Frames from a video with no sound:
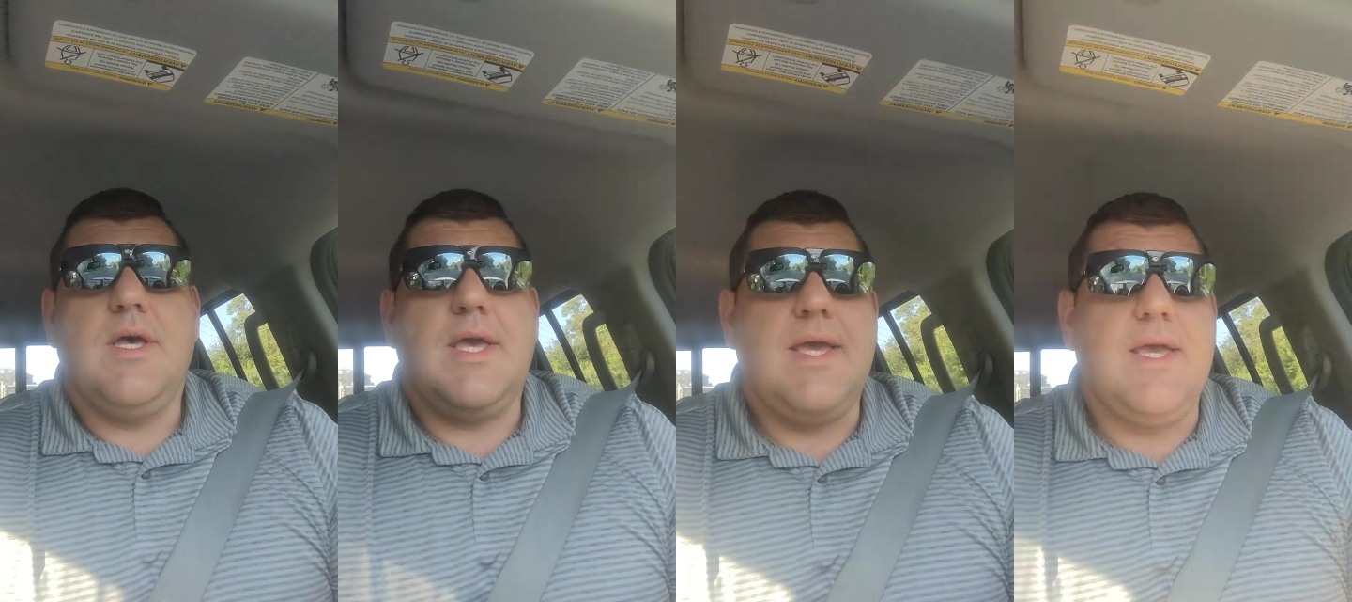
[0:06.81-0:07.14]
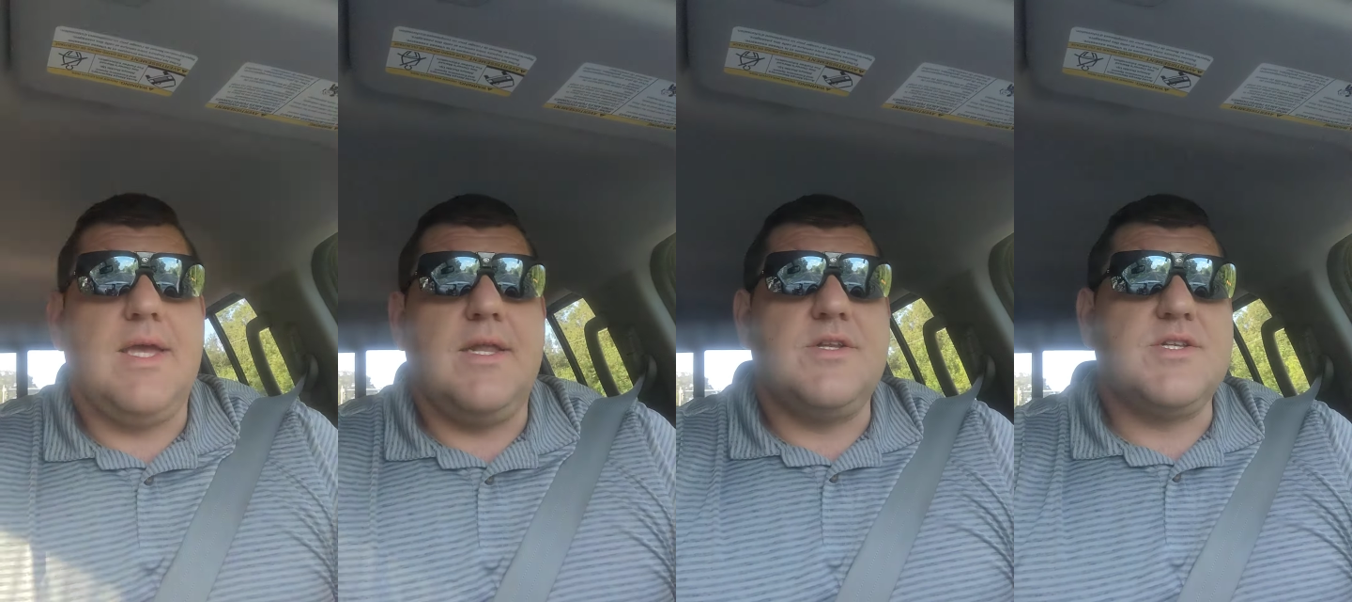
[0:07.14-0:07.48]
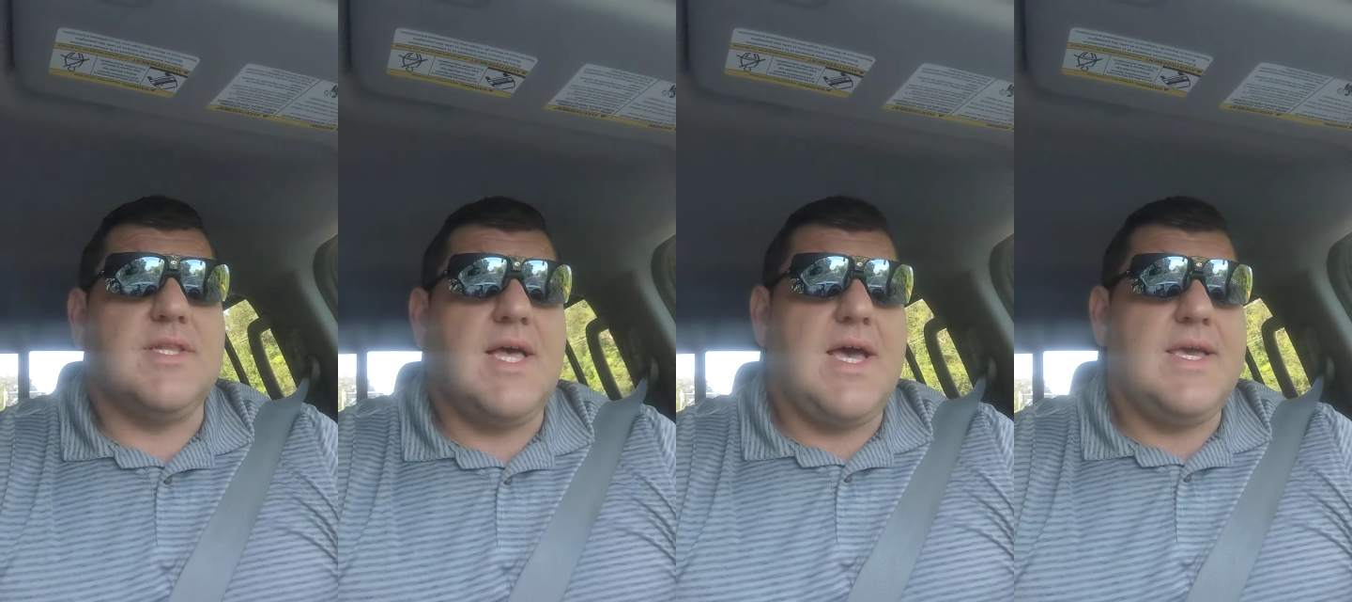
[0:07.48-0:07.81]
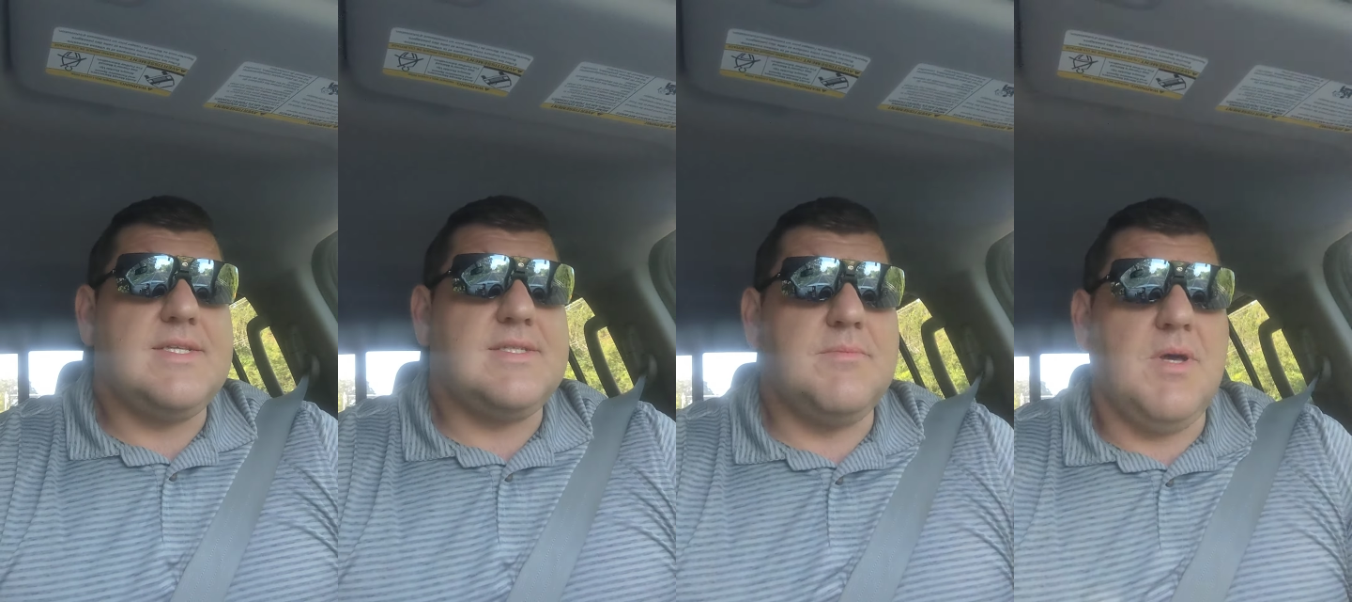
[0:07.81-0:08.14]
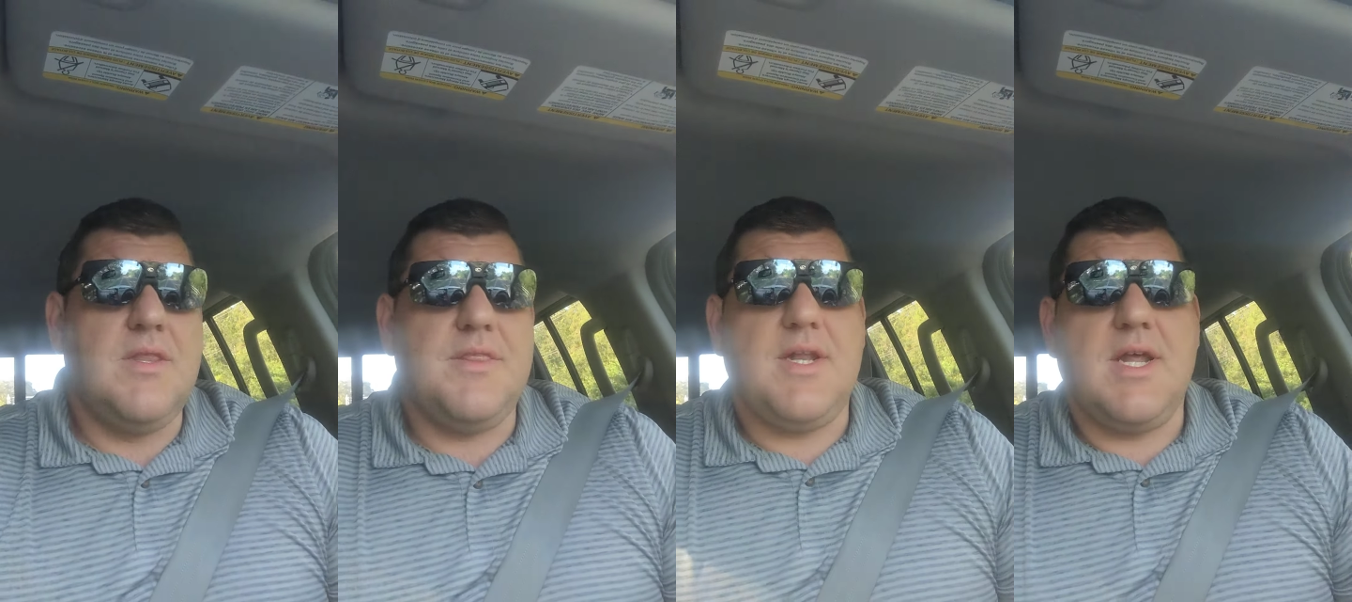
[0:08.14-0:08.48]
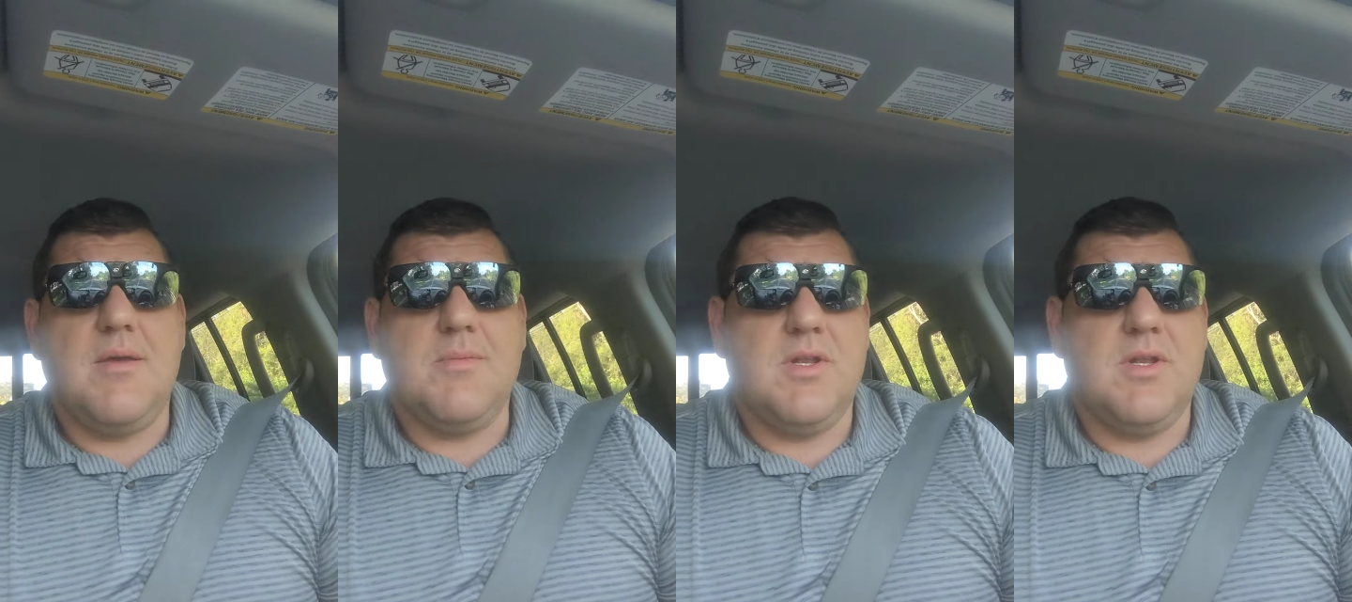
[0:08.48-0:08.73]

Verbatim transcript: and July is the month that I'm